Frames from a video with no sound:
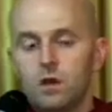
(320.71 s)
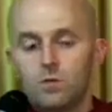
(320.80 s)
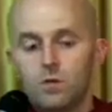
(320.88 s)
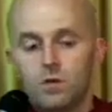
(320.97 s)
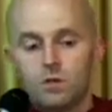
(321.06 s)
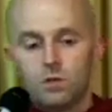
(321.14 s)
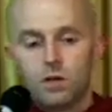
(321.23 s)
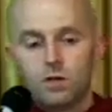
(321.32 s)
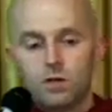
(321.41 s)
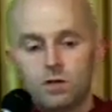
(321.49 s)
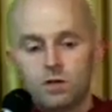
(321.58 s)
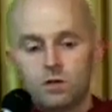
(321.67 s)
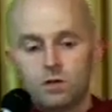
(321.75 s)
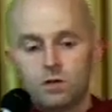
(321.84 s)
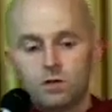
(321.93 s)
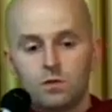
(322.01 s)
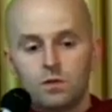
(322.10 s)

not being the right thing to do. Do